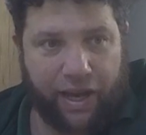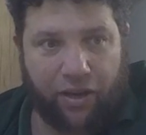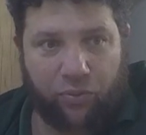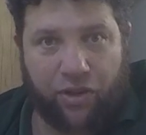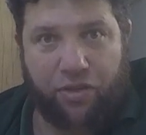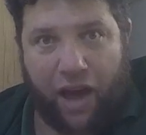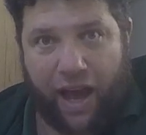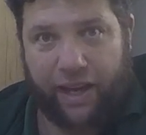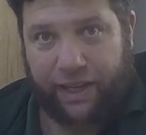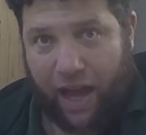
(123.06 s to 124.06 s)
out with
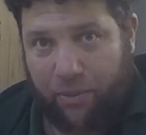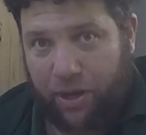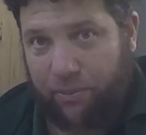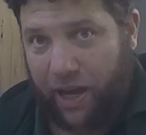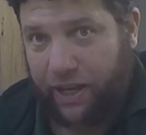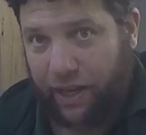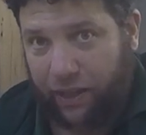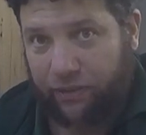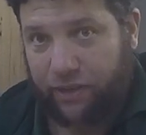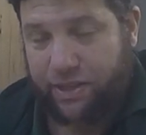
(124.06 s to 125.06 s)
a cabinet
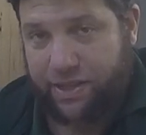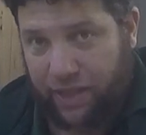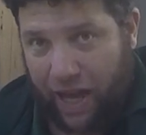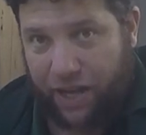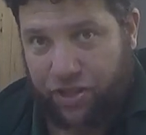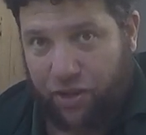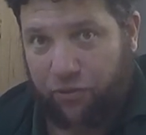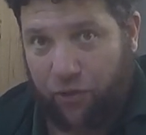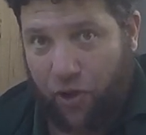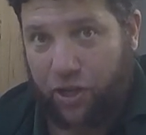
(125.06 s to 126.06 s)
maker /
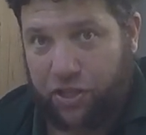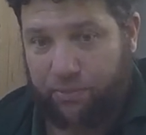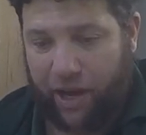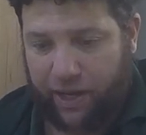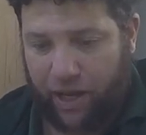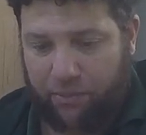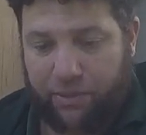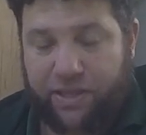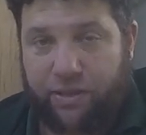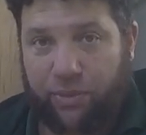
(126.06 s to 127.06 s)
furniture maker,
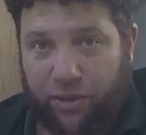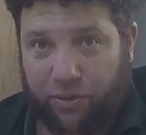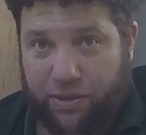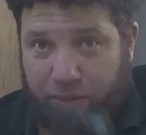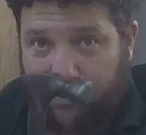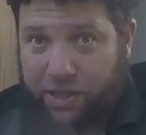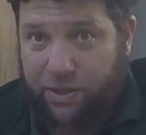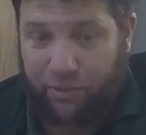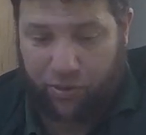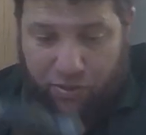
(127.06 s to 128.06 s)
Mr. Mills. Mr.
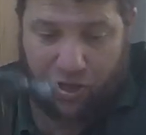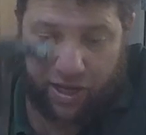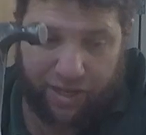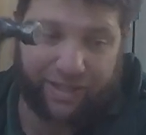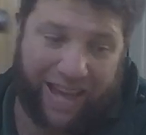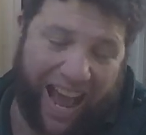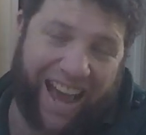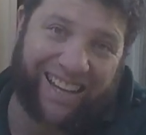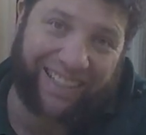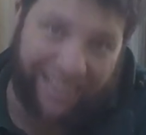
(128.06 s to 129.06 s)
Mills is
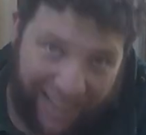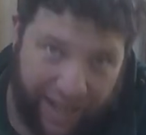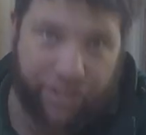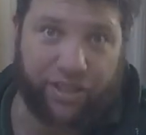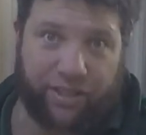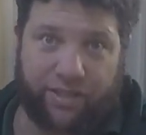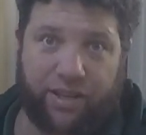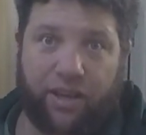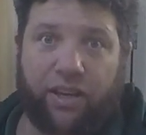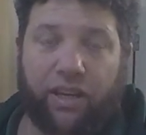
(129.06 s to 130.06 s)
a legend
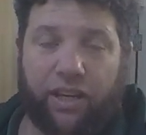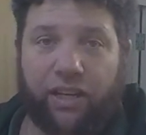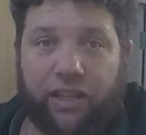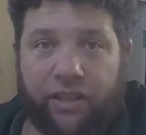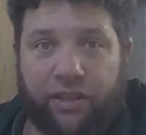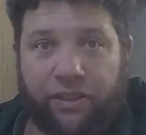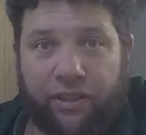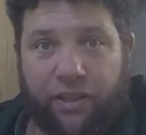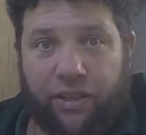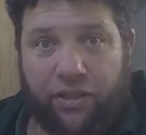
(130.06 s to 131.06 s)
in
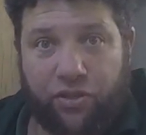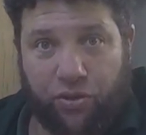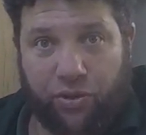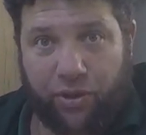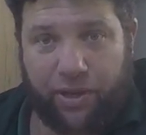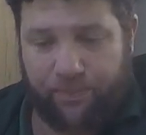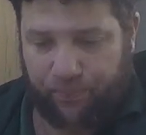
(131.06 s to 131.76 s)
joinery,